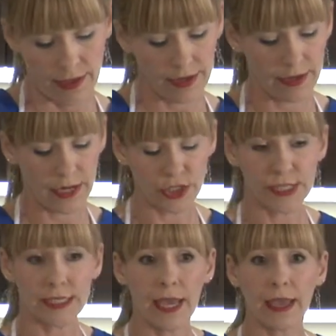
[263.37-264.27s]
And I
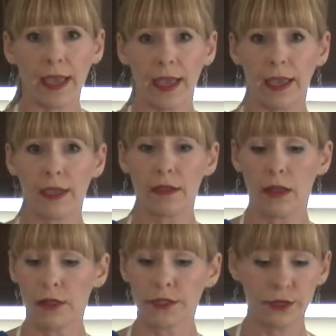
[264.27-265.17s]
just take a
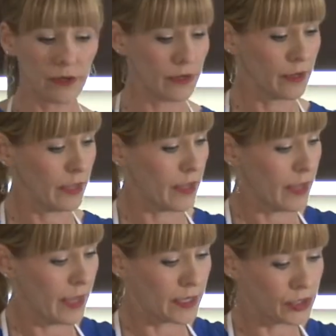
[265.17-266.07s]
colander
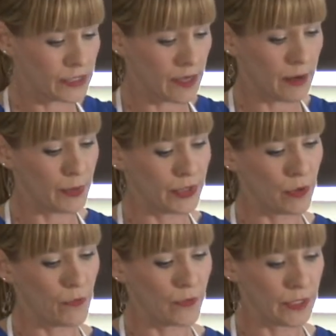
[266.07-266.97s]
and just kind of put
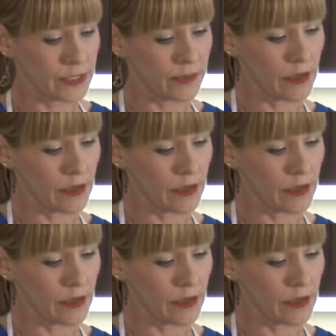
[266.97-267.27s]
it over into the